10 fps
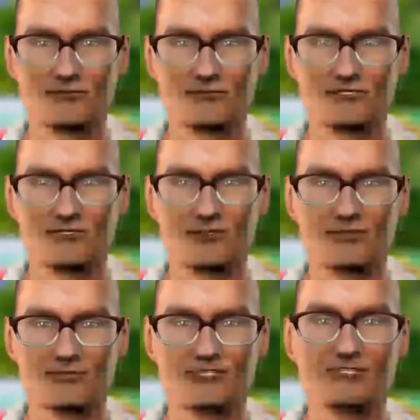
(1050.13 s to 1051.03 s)

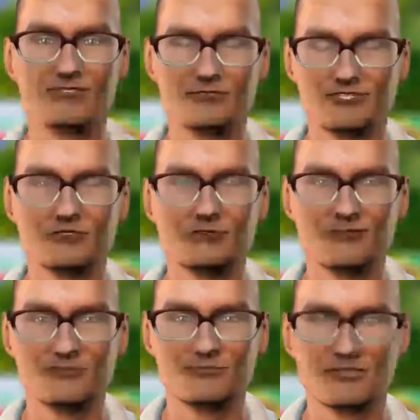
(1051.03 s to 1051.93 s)
that this
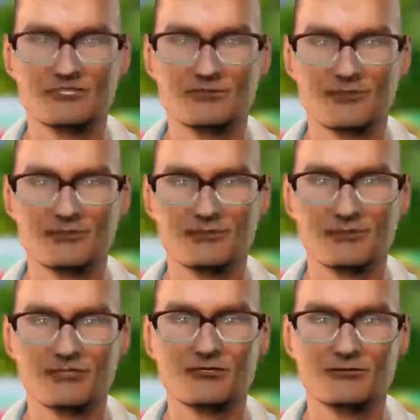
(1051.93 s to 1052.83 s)
small verse of the
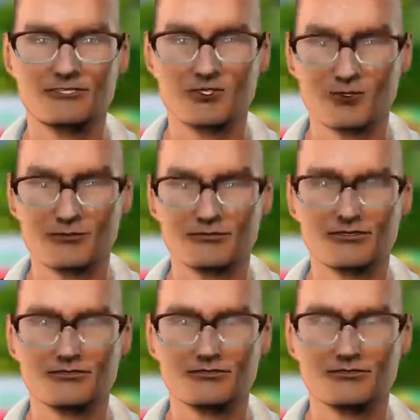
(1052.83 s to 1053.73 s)
Quran is
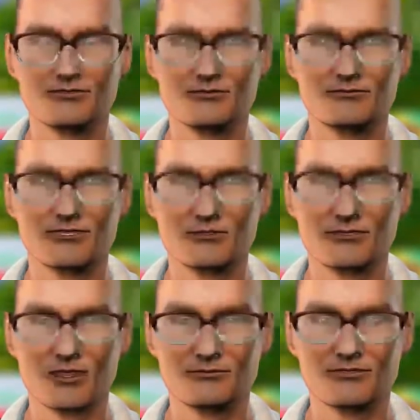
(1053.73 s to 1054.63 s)
saying that
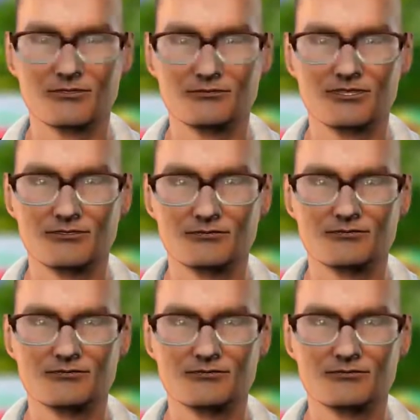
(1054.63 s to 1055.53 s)
you, Abu Lahab,
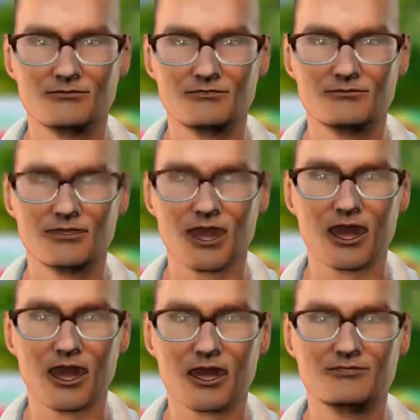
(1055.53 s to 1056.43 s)
and
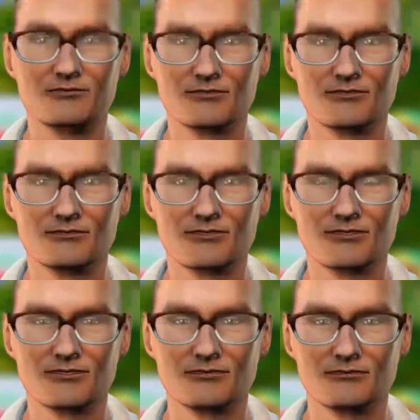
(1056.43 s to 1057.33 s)
your wife,
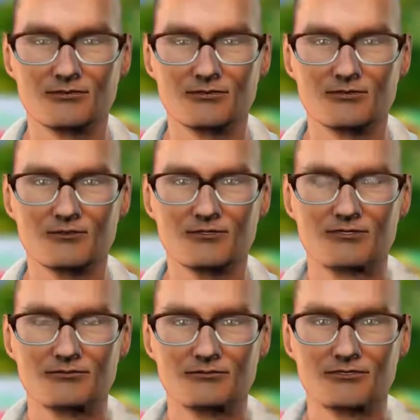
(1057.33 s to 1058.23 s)
you are going to
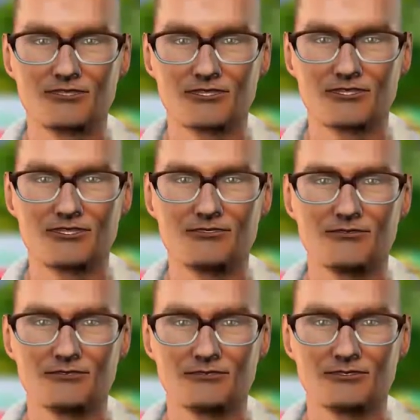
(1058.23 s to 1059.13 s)
be in the
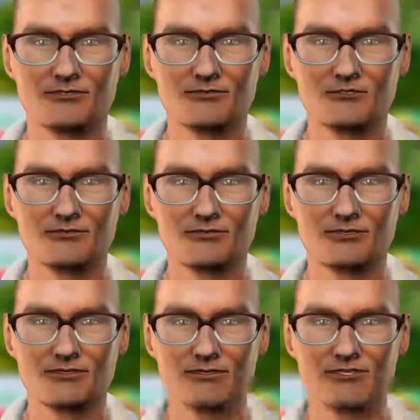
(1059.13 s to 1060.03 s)
hellfire because
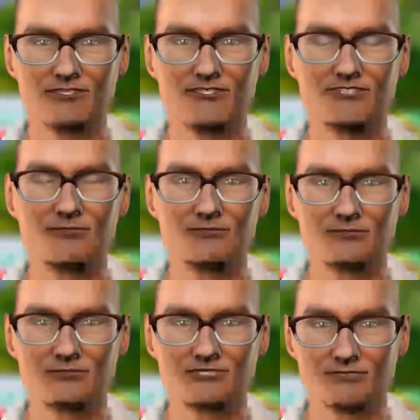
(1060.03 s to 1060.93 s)
of your
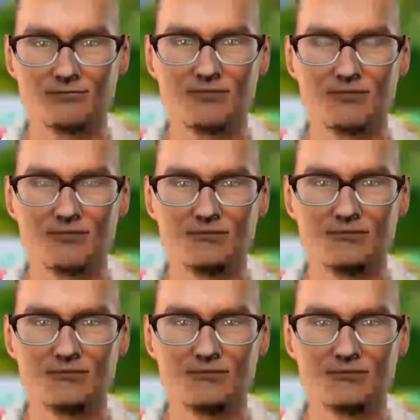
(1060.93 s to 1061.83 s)
persistent disbelief.
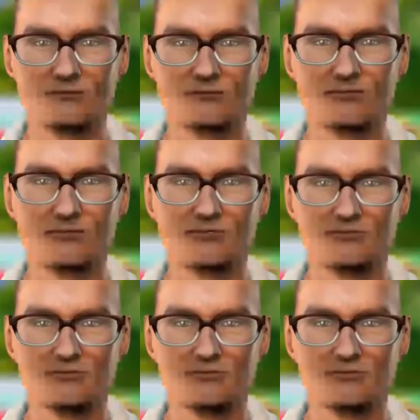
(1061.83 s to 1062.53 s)
Now,